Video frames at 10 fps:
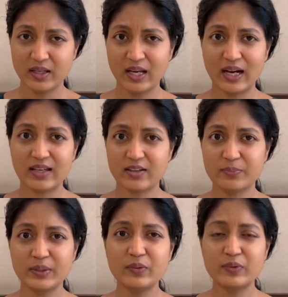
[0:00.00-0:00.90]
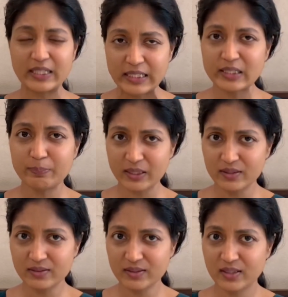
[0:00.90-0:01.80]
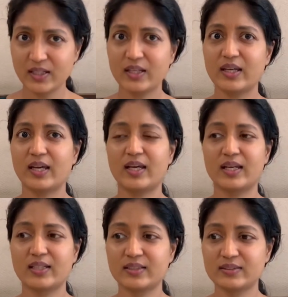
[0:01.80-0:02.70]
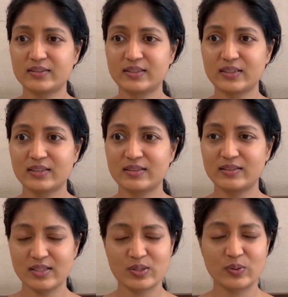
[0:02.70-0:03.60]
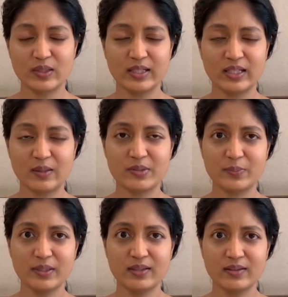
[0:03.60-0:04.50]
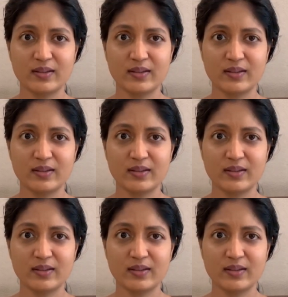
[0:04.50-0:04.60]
I have been very independent, and this really helped me